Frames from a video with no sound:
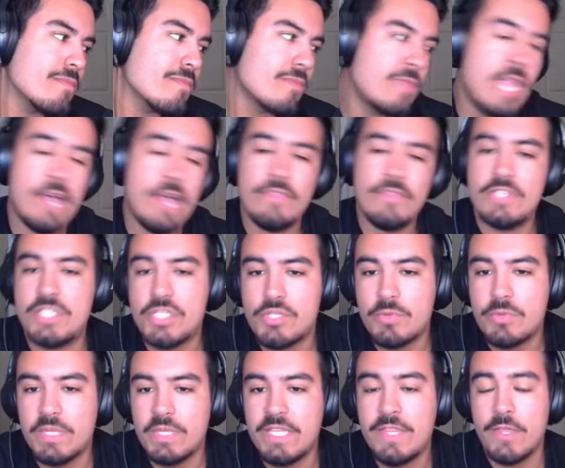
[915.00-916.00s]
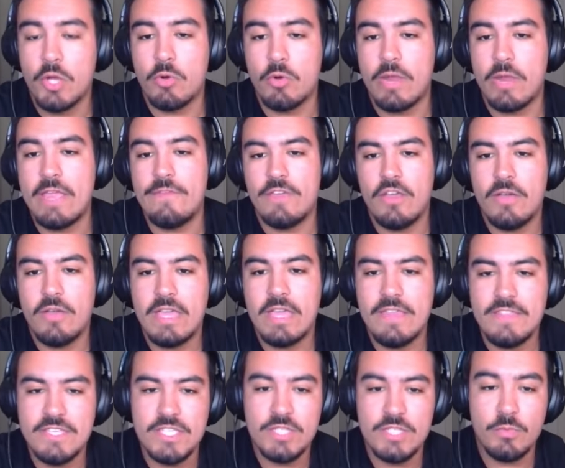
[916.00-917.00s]
Now, this is really the gravy, okay?
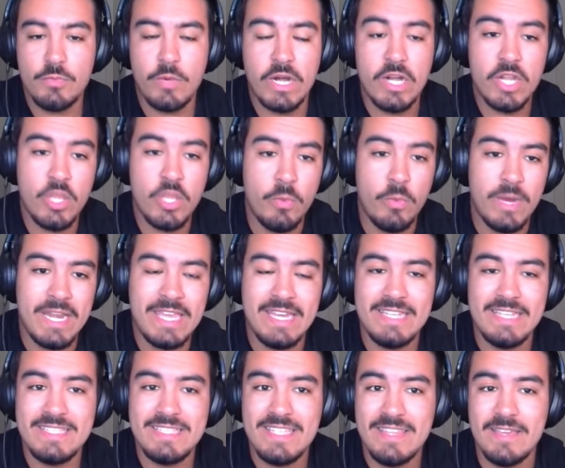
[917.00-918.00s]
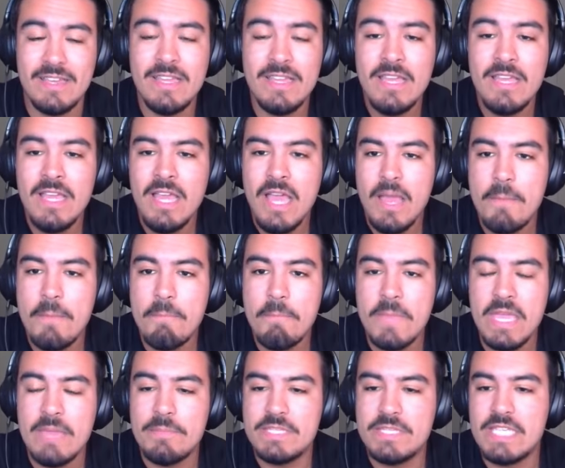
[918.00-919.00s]
This is where you want to get into the
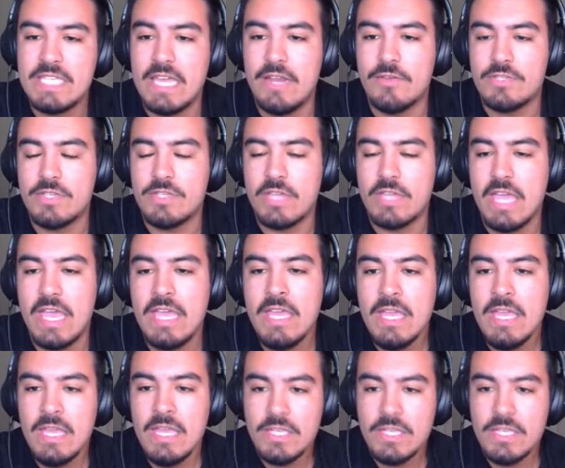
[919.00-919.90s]
meat and potatoes, okay?